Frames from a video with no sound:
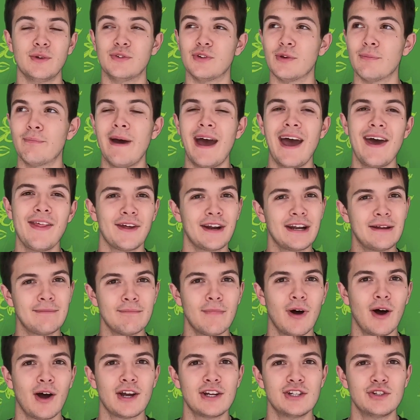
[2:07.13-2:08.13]
So bear that in
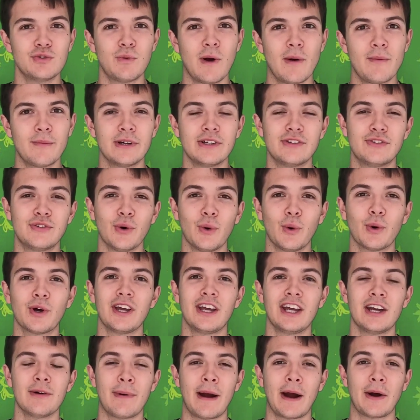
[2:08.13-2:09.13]
mind when we're
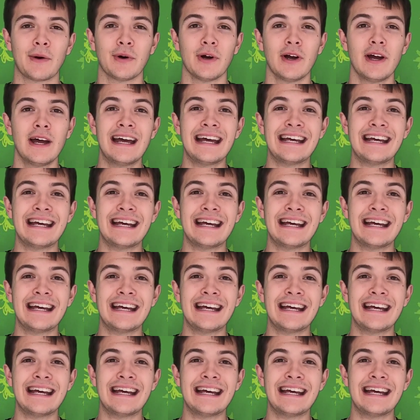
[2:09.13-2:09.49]
talking about